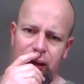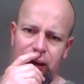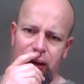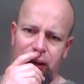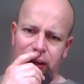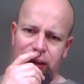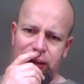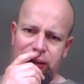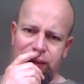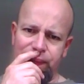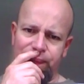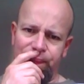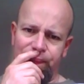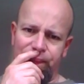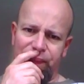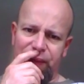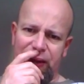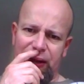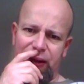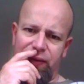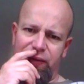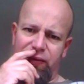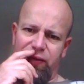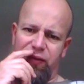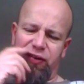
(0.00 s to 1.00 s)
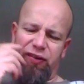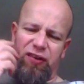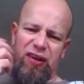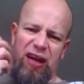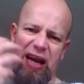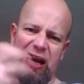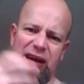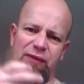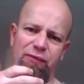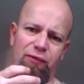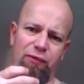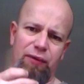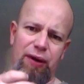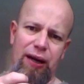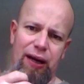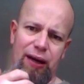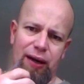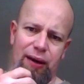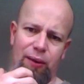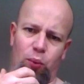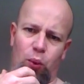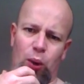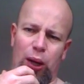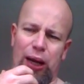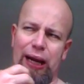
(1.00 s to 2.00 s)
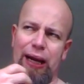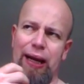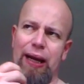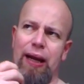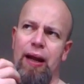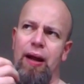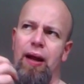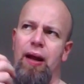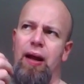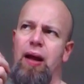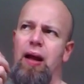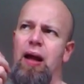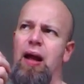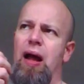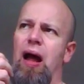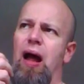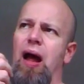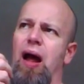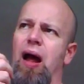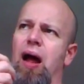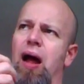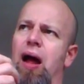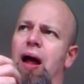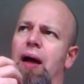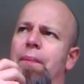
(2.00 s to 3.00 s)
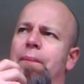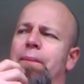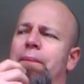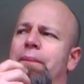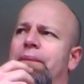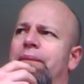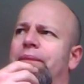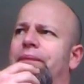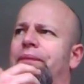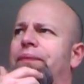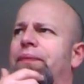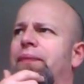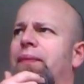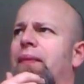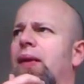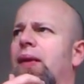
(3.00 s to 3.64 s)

kind of like savoury in a way. I